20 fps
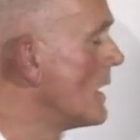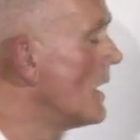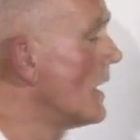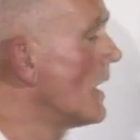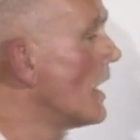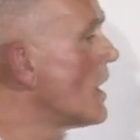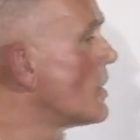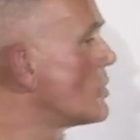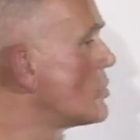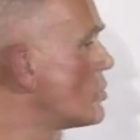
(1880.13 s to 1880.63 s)

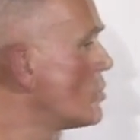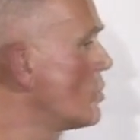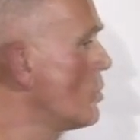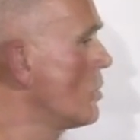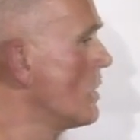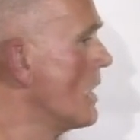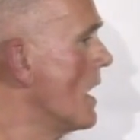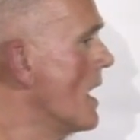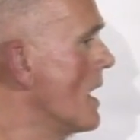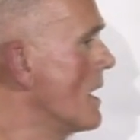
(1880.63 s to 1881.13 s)
a
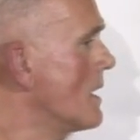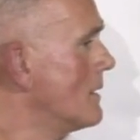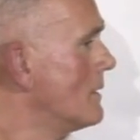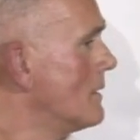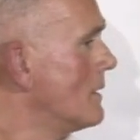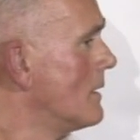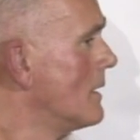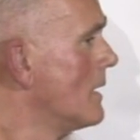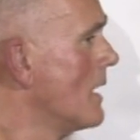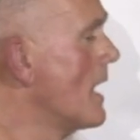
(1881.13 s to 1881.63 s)
jeweler,
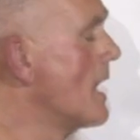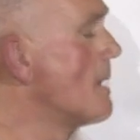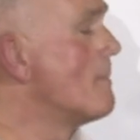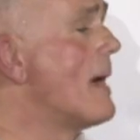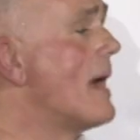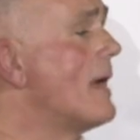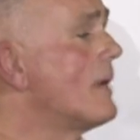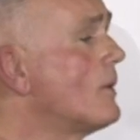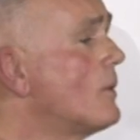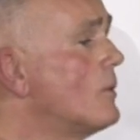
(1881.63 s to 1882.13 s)
a
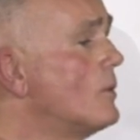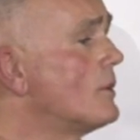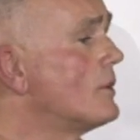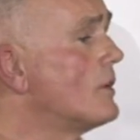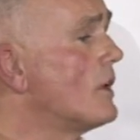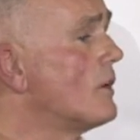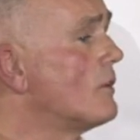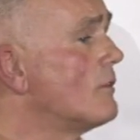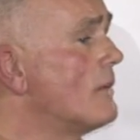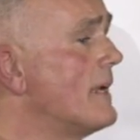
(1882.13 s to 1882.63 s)
man called
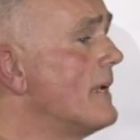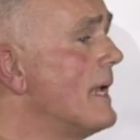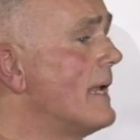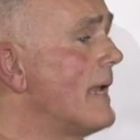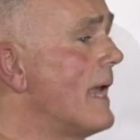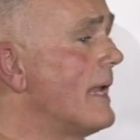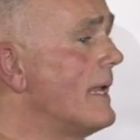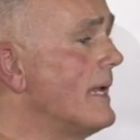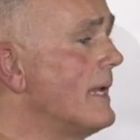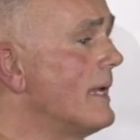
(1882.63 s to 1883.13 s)
René
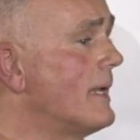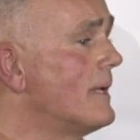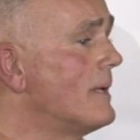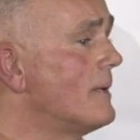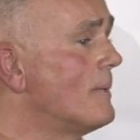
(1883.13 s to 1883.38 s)
Lalique.